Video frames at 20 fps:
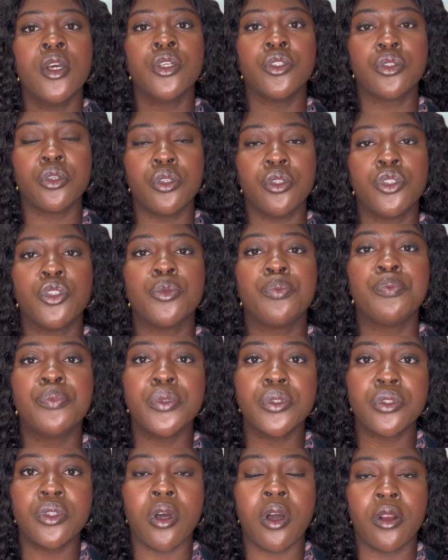So you should
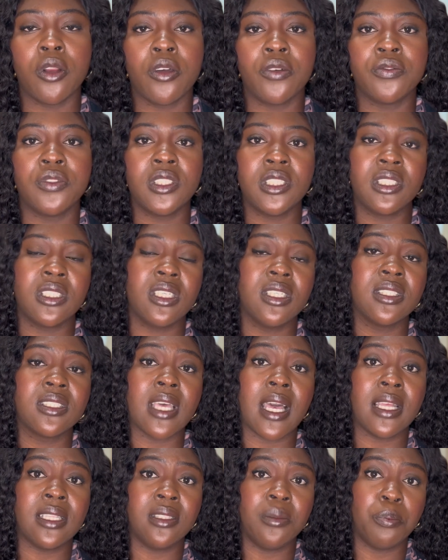put all of these things
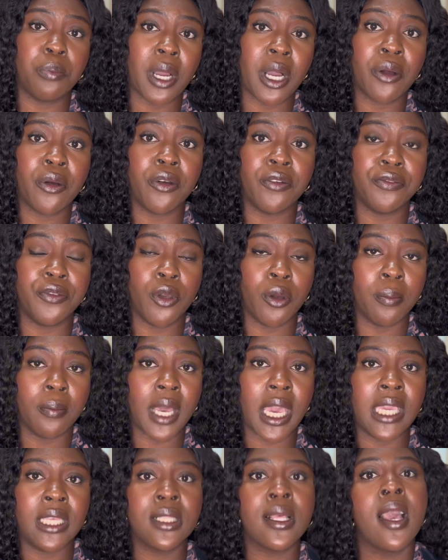at the back of your
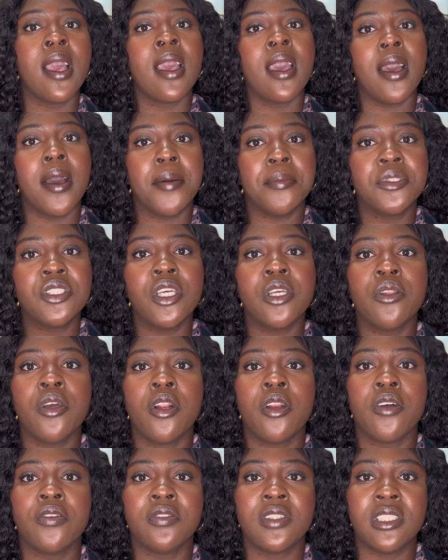mind. I'm saying
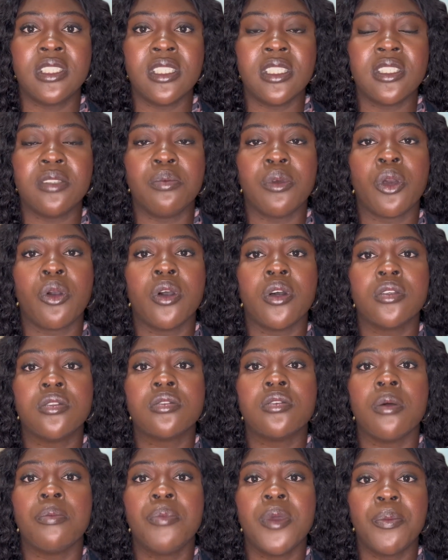all of these things because
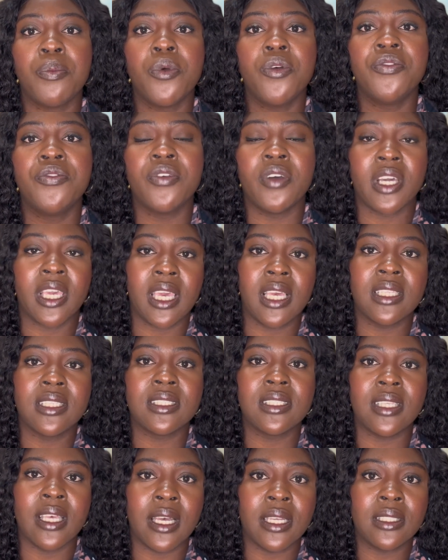some people forget
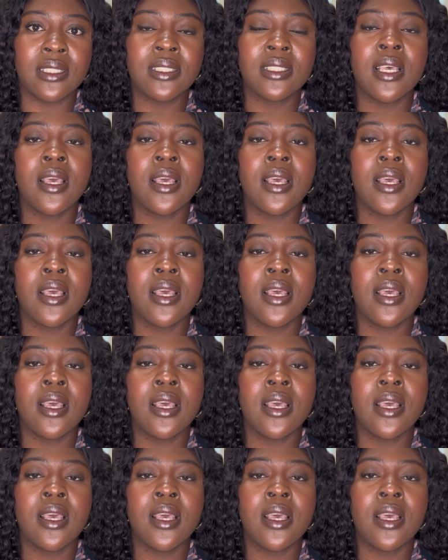that